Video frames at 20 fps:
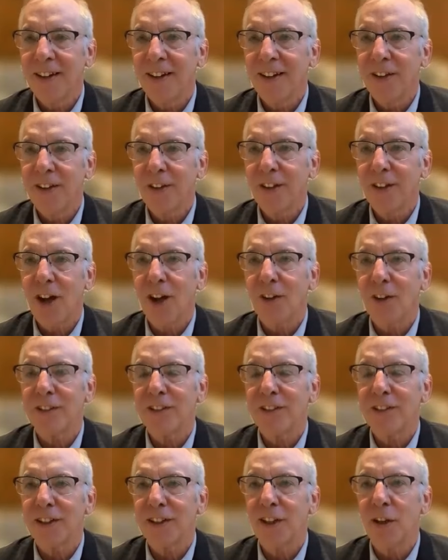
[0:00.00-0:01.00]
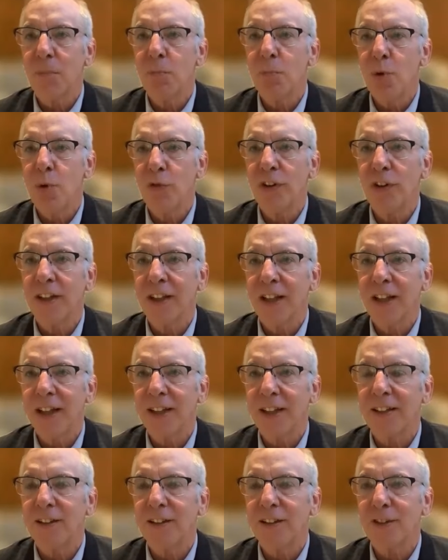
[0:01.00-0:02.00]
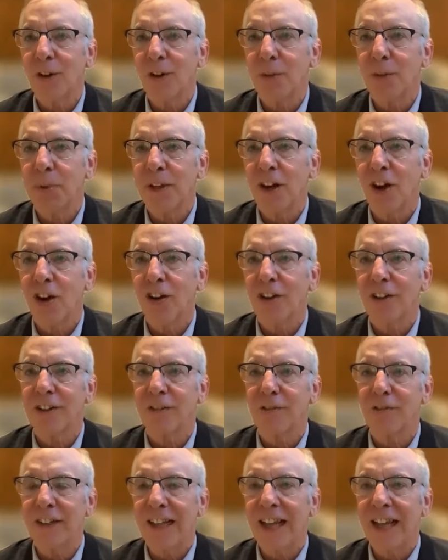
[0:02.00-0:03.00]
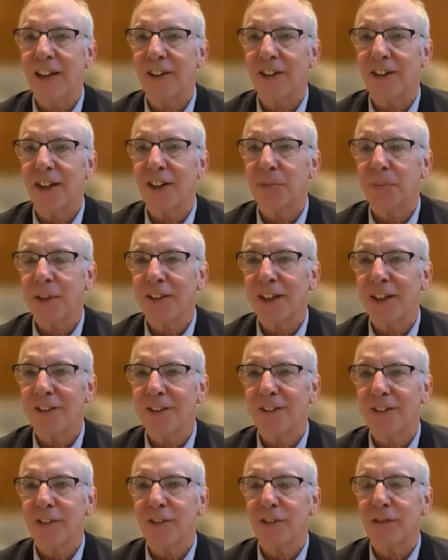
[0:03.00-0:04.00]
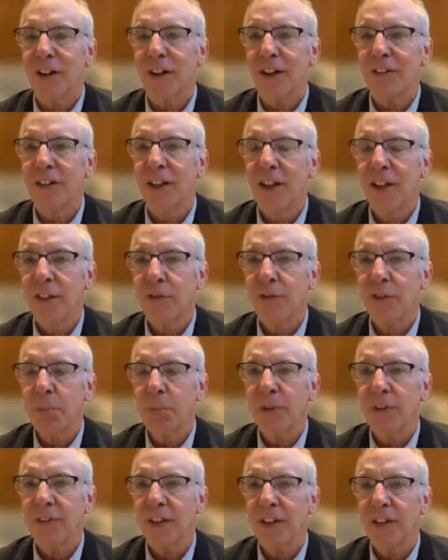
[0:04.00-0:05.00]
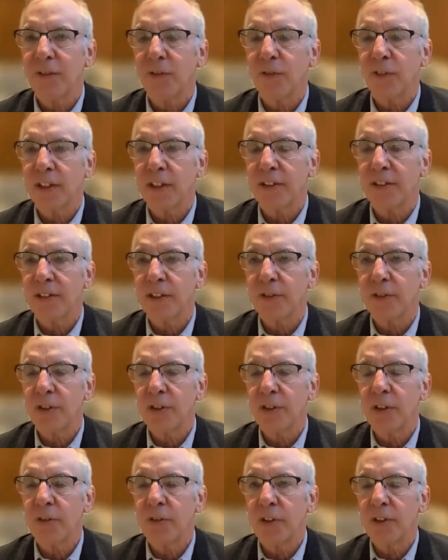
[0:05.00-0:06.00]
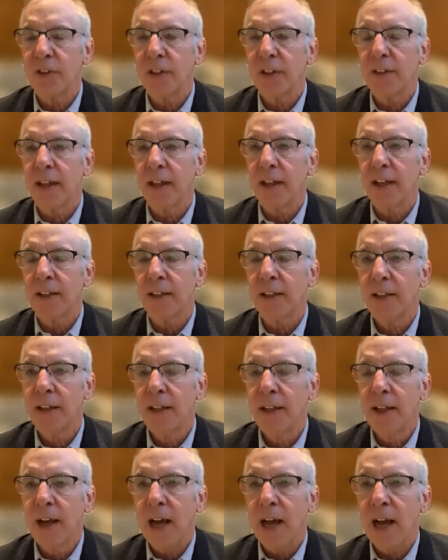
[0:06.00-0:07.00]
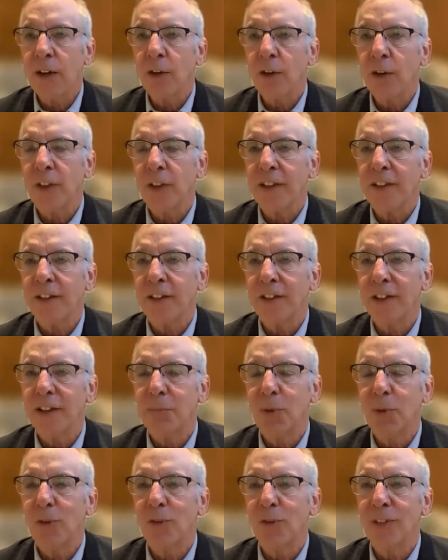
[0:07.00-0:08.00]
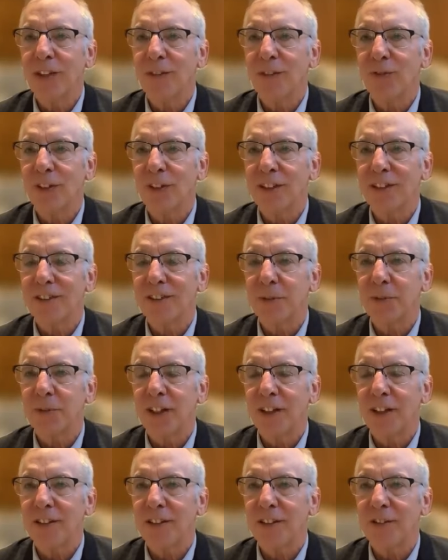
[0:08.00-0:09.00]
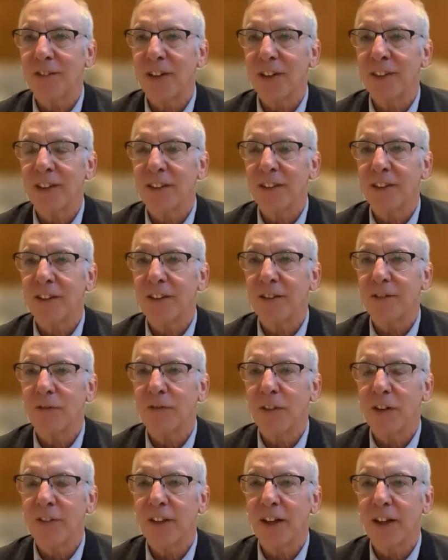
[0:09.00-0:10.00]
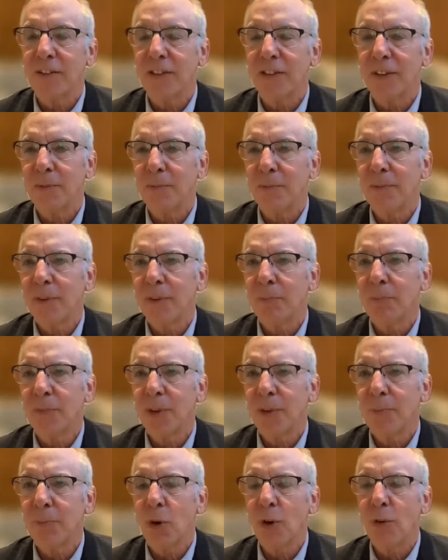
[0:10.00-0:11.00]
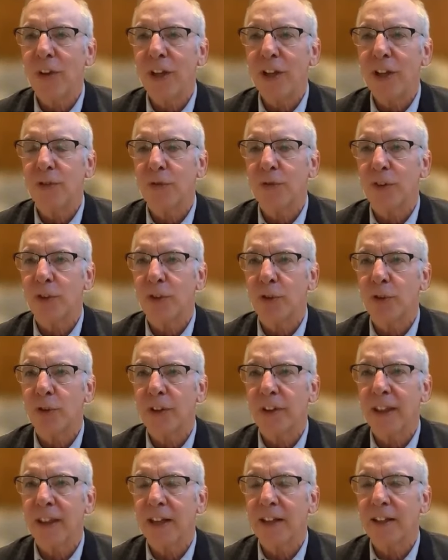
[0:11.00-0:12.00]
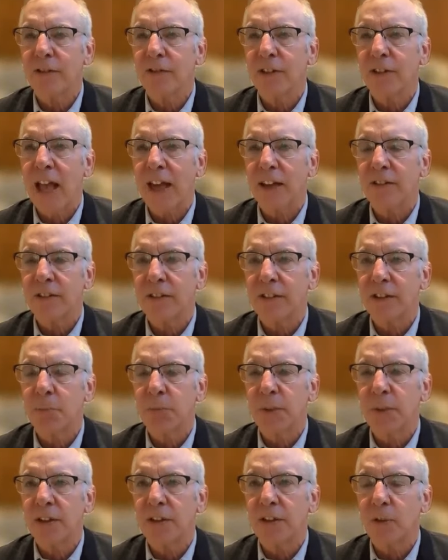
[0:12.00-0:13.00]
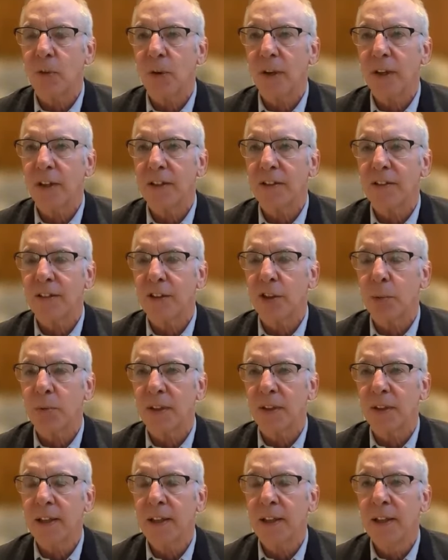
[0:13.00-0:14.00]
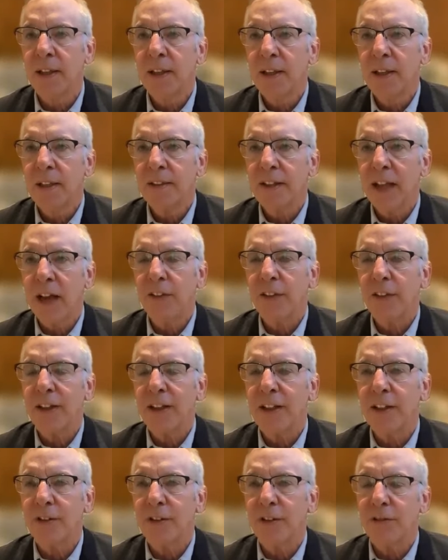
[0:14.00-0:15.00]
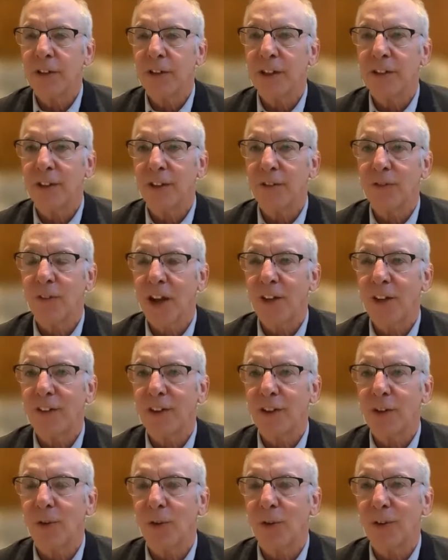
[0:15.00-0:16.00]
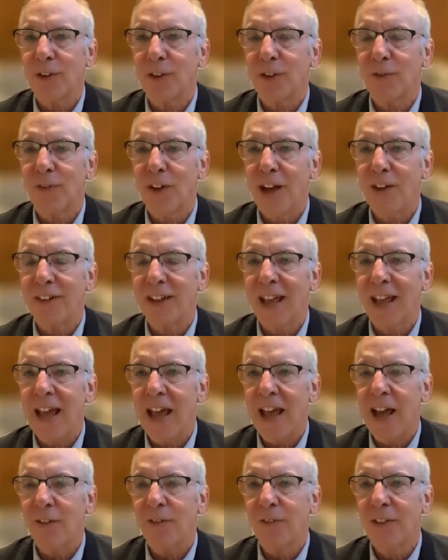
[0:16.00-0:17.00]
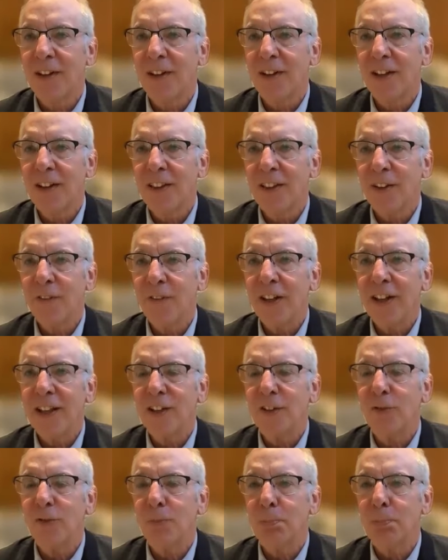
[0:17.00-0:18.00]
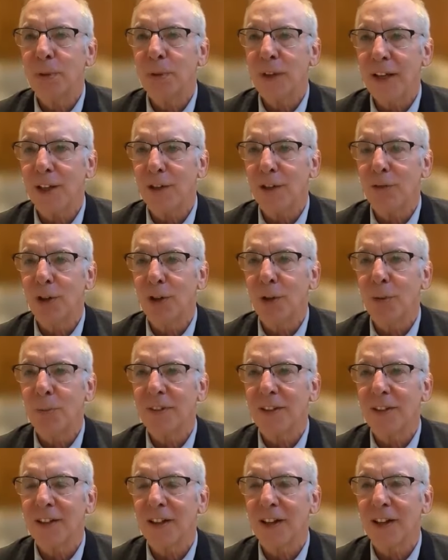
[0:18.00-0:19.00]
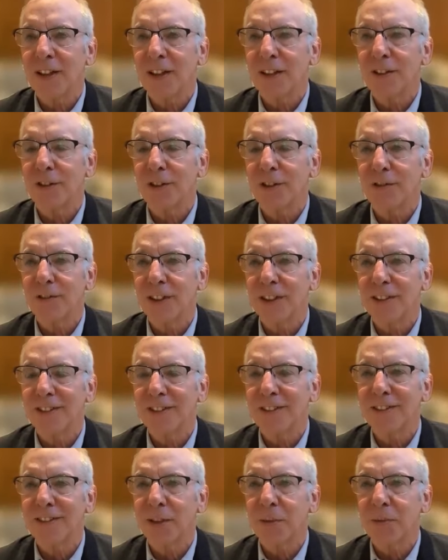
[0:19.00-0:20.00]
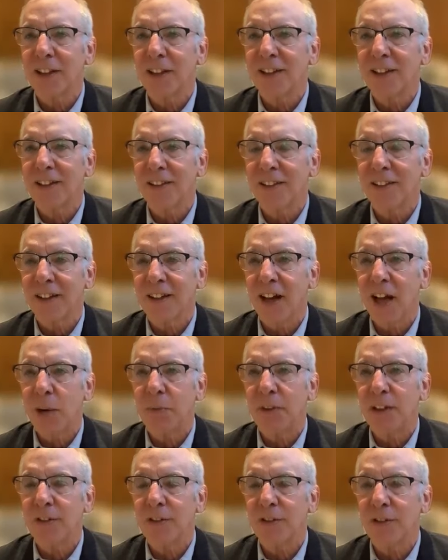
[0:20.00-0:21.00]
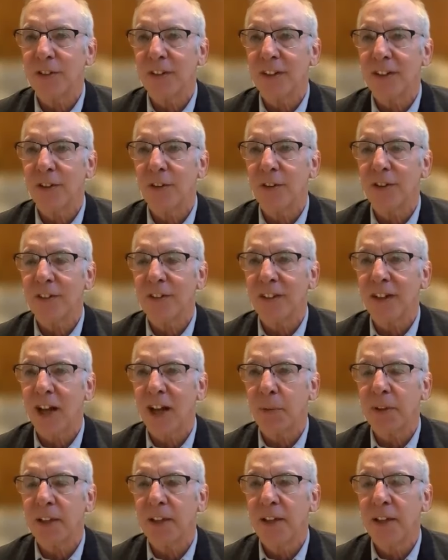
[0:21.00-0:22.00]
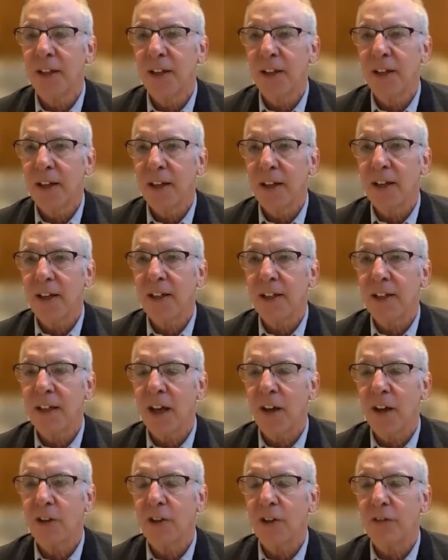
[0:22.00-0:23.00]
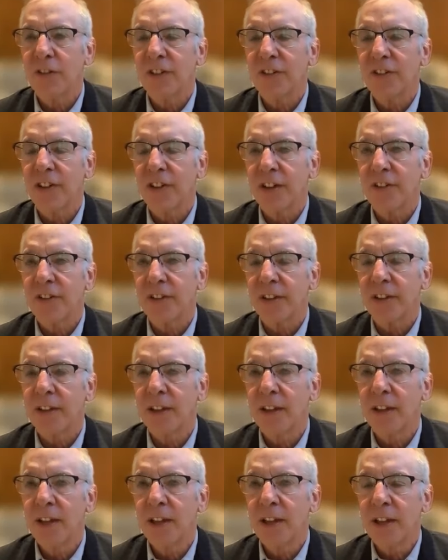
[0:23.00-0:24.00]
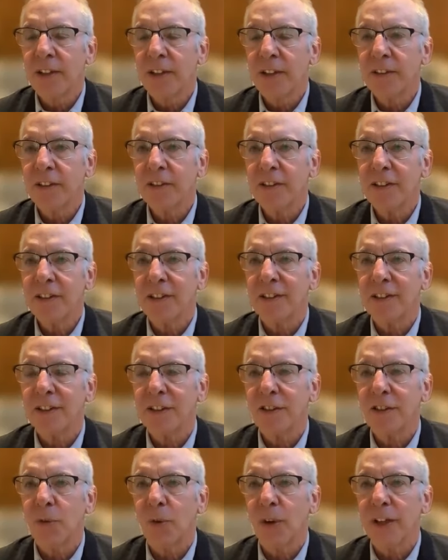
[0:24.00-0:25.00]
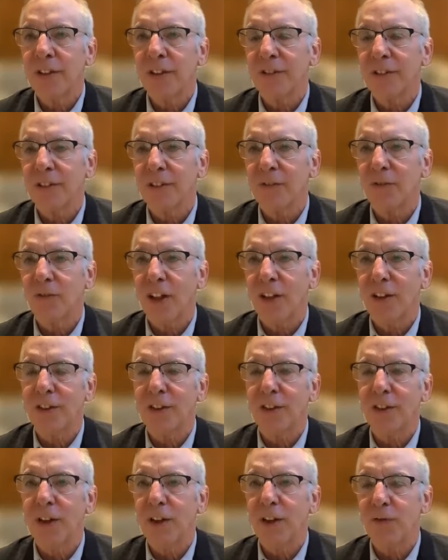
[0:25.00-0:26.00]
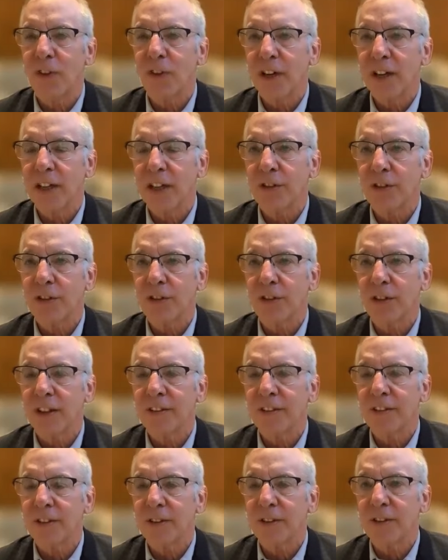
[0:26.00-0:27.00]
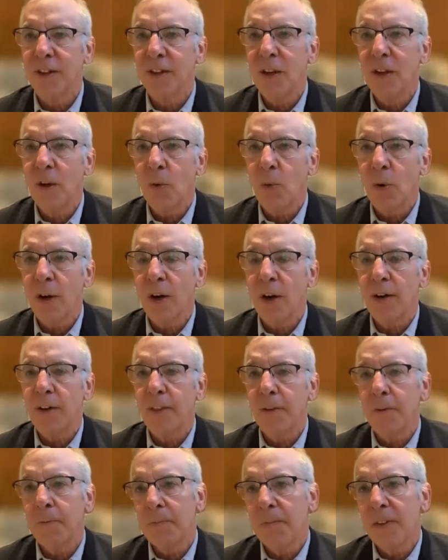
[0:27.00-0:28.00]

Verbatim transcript: uh, you can obviously move it again. And so it'd be hard to re-anchor expectations even around 3% inflation if you if you did that. I don't think they're going to move the inflation objective. I think the, the, the, the, motivation for doing that has actually diminished quite considerably. Now that interest rates are five and a quarter to five and a half, the Fed has plenty of room to cut interest rates to stimulate the economy should the US economy uh, encounter a recession. This isn't the situation following the great financial crisis where